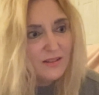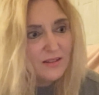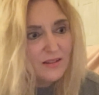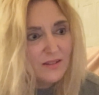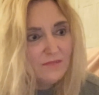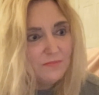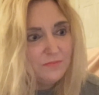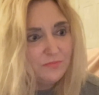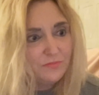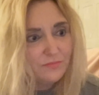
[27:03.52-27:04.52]

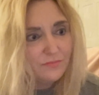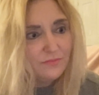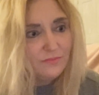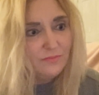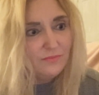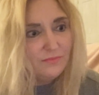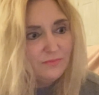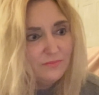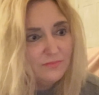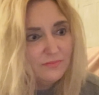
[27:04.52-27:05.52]

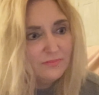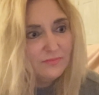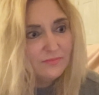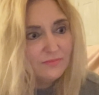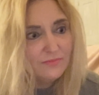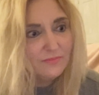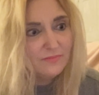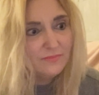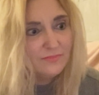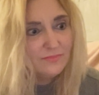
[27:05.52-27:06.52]

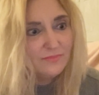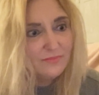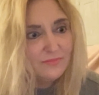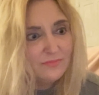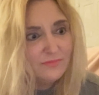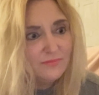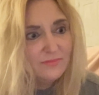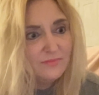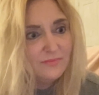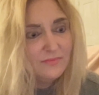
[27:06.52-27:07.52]

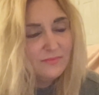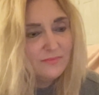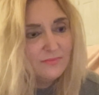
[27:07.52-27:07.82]
(silent)